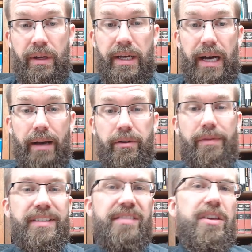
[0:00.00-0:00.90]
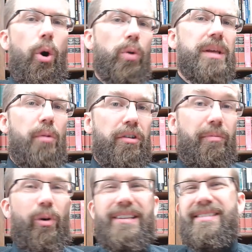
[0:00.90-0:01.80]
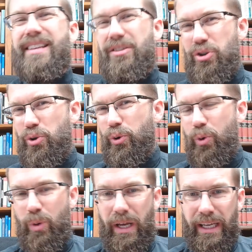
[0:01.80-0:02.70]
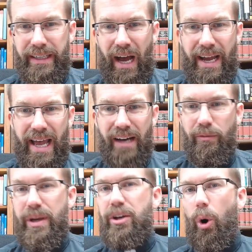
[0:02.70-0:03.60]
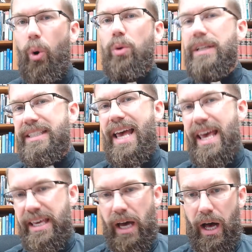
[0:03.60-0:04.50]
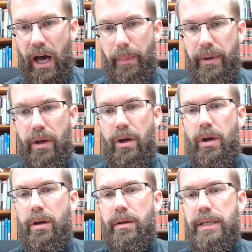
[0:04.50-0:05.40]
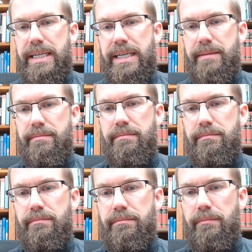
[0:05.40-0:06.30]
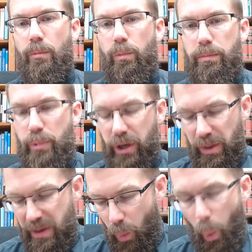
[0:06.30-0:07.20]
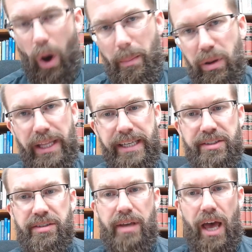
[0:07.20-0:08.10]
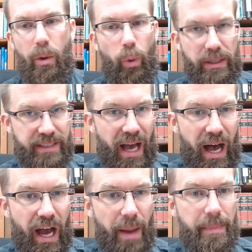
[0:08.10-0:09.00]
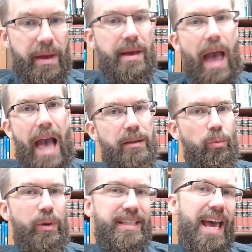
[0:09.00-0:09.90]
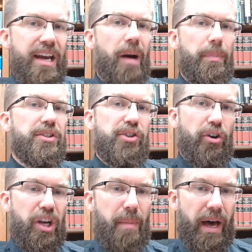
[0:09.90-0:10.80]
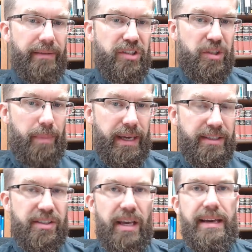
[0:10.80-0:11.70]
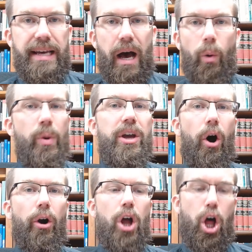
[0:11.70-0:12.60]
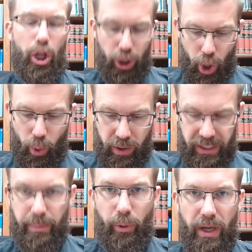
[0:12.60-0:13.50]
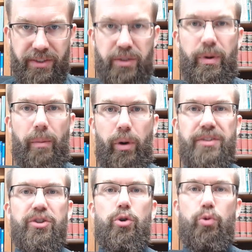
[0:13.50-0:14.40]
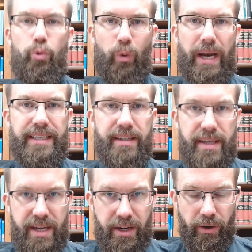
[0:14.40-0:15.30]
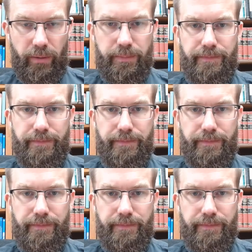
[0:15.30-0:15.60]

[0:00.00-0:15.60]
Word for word: Uh, you know, this is the only mode of presence that you and I have. We can only take up, uh, we can only be in one place at one time, and we take up a certain amount of space. Uh, we are locally present, we are present right here.